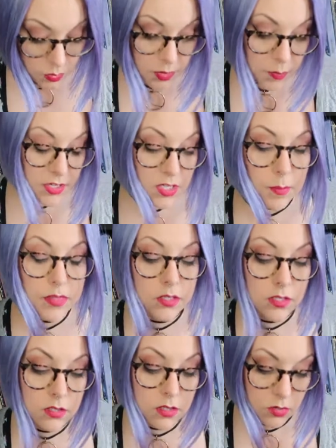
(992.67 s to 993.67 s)
one we picked up, and
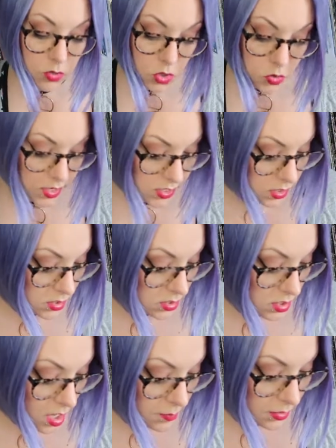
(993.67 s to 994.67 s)
this is their newest, I